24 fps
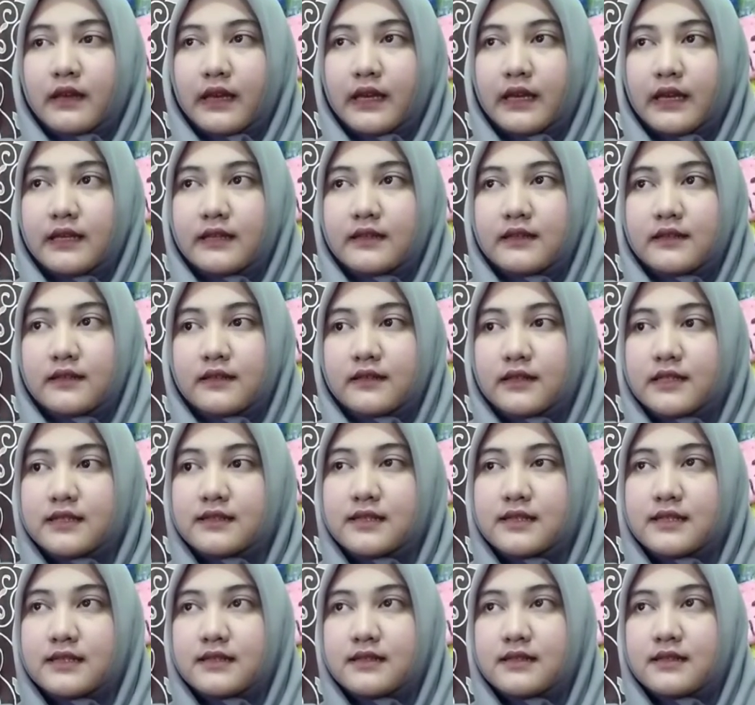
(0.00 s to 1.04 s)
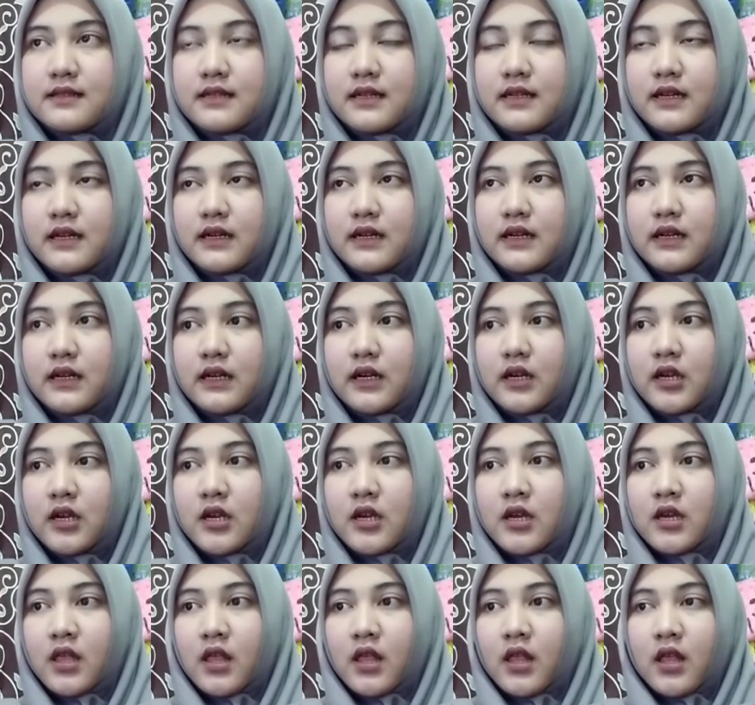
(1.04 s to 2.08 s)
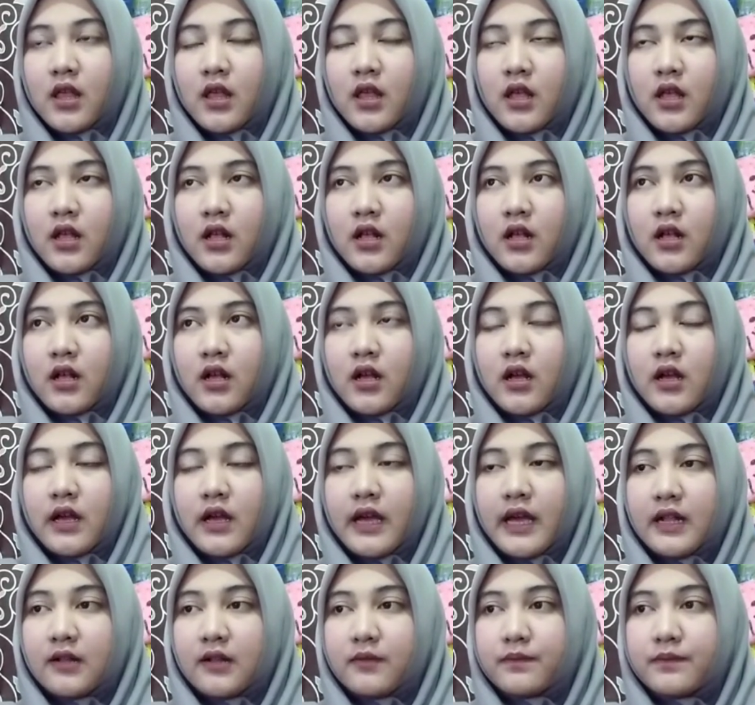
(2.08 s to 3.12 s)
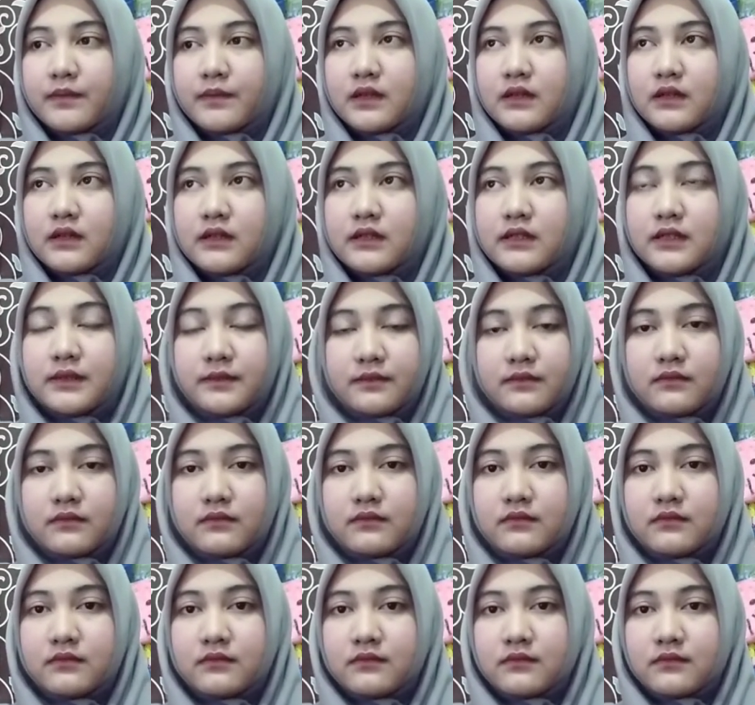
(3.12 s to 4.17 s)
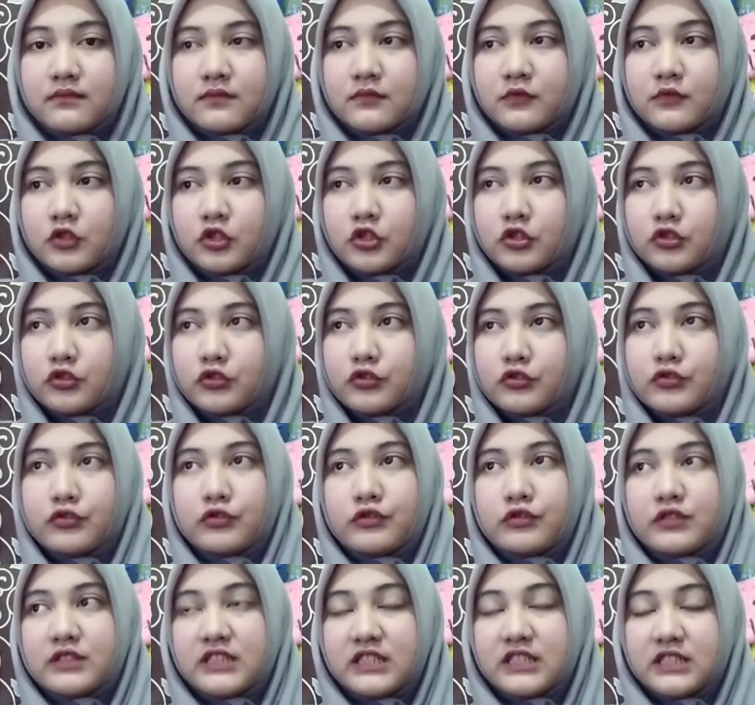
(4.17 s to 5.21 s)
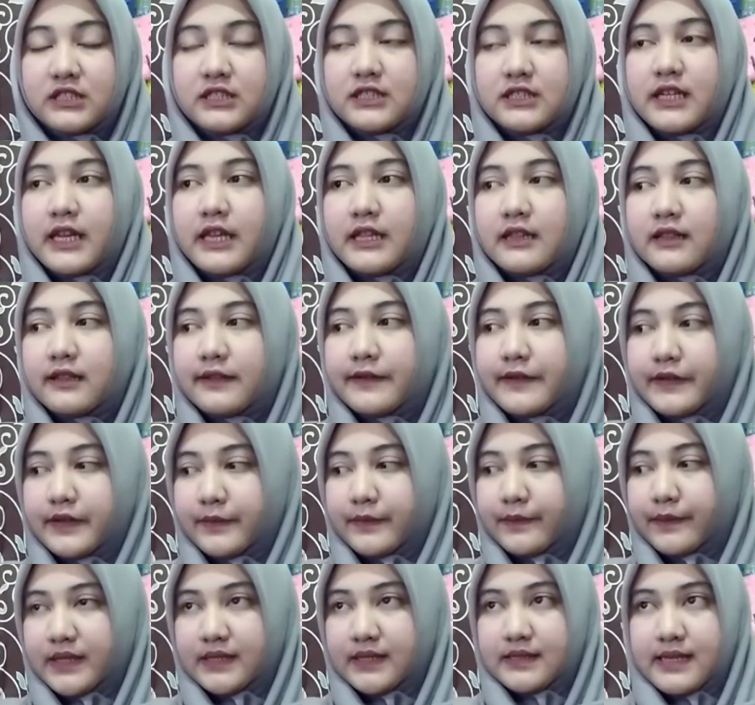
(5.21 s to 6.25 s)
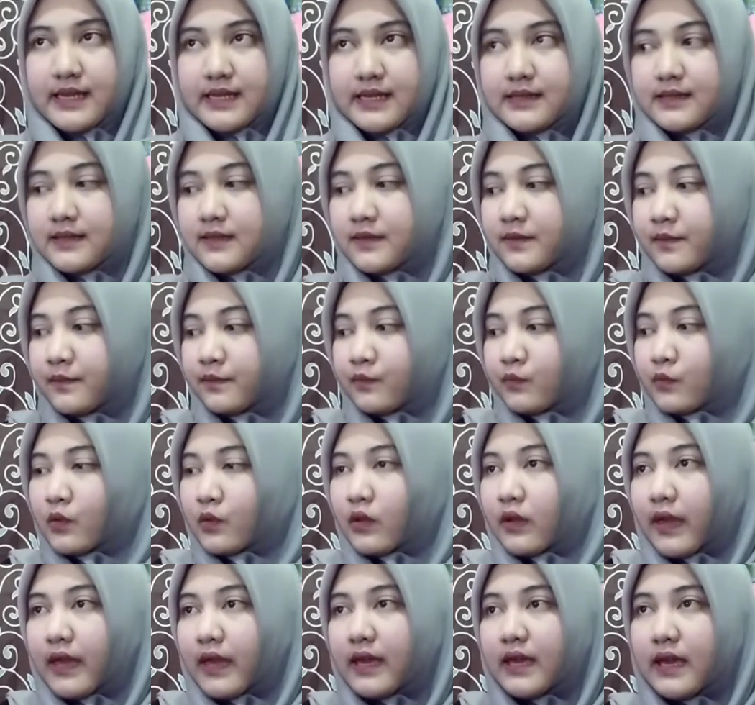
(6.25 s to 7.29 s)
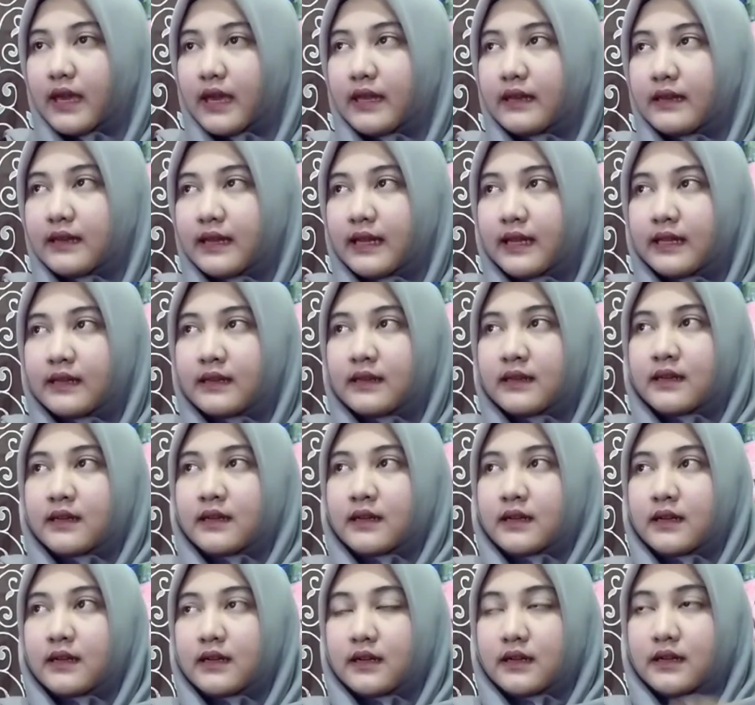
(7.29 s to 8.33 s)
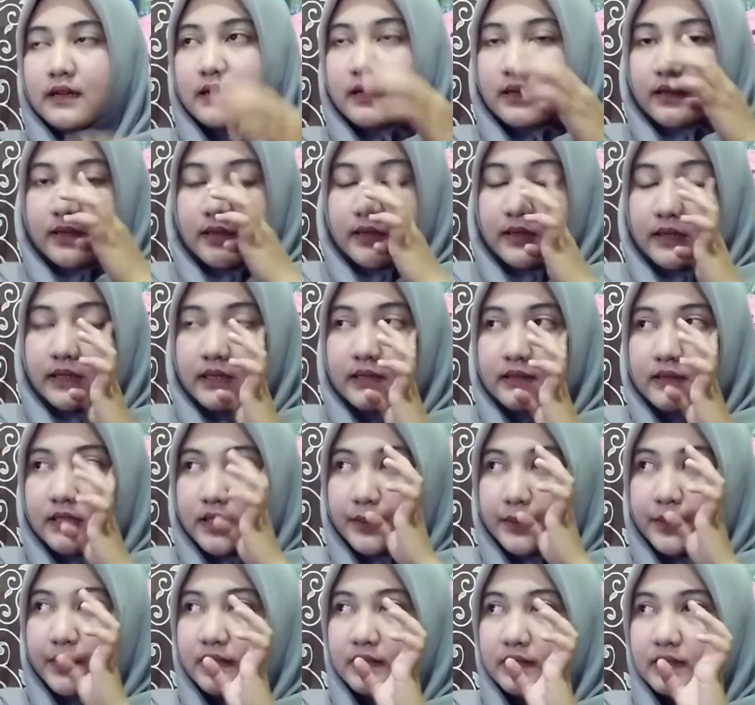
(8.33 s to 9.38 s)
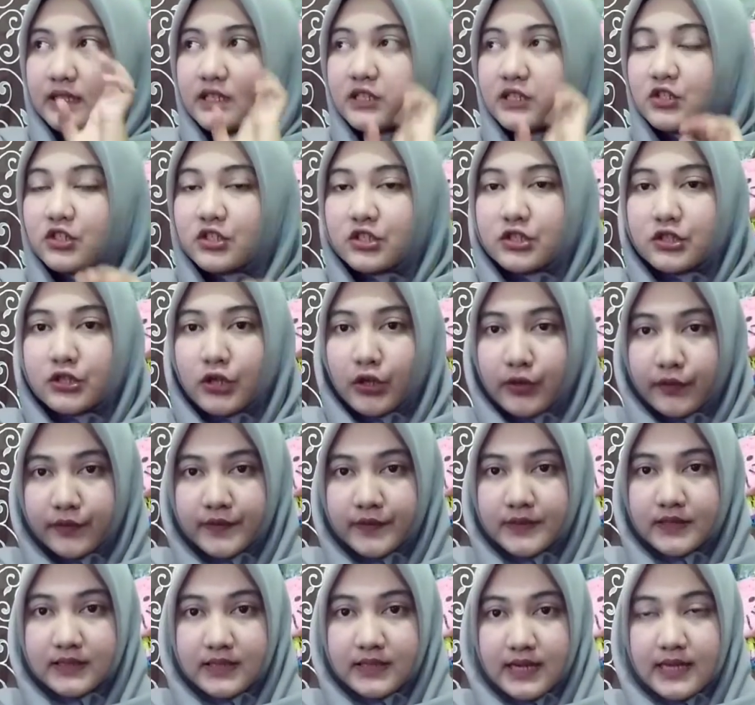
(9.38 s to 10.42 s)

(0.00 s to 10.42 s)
and this is the help them to teaching and learning process. Okay, and then interpretation of the